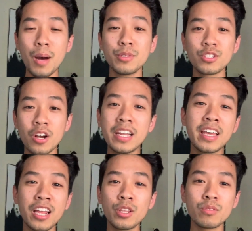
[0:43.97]
starting
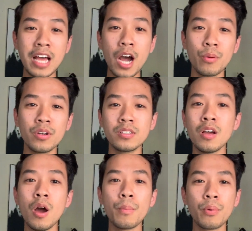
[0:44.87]
getting those hours
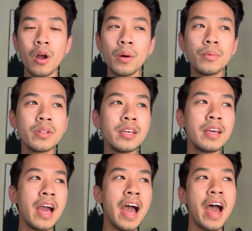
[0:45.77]

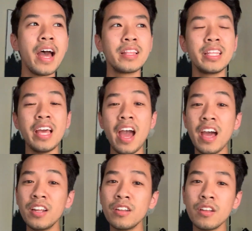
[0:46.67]
probably at the
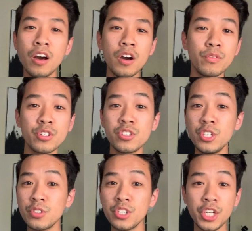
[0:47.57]
end of your
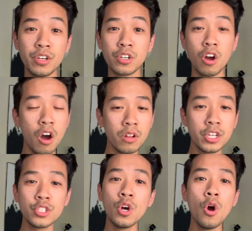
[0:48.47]
senior year in
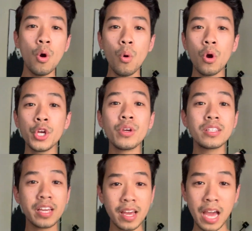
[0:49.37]
college, or you can
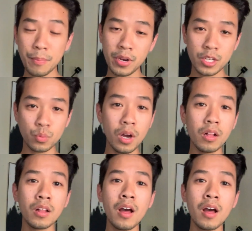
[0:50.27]
take a gap year as well.